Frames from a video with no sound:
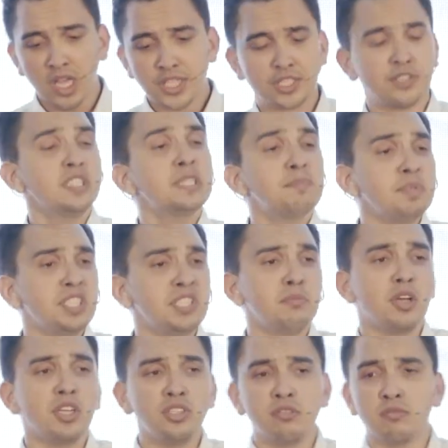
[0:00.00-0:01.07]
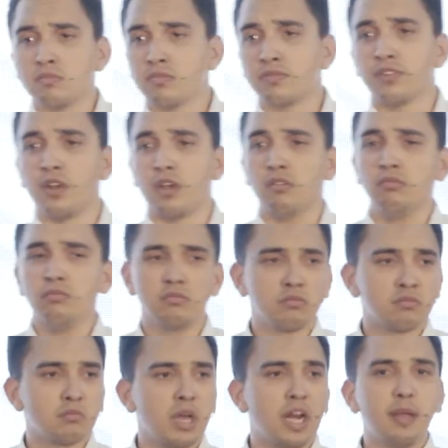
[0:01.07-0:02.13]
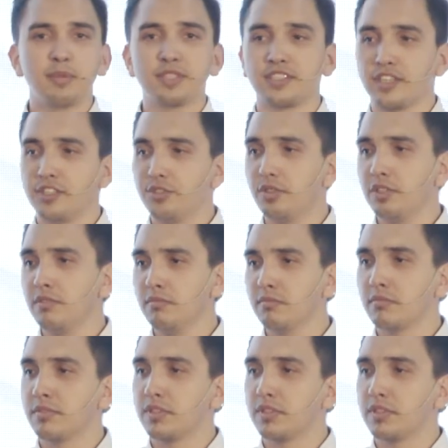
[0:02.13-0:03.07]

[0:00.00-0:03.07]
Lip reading: So that's pretty much for now. My name is Andrey.